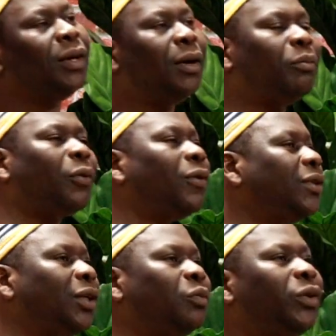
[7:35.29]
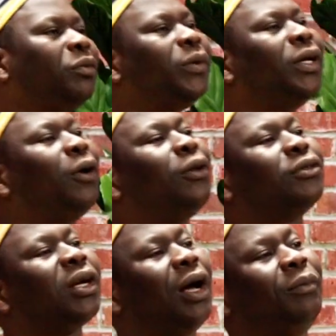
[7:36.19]
project will be
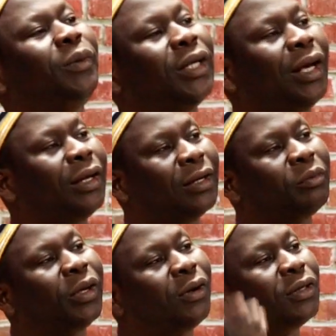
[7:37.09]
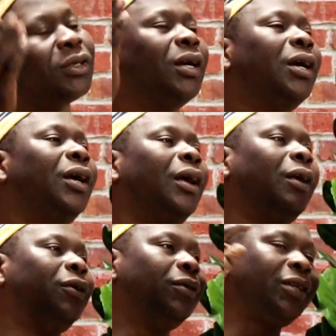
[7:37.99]
also complicated, because
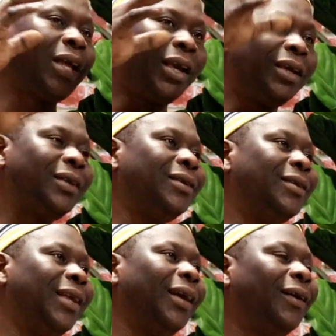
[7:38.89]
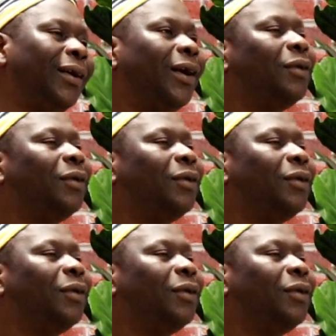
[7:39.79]
you take it there and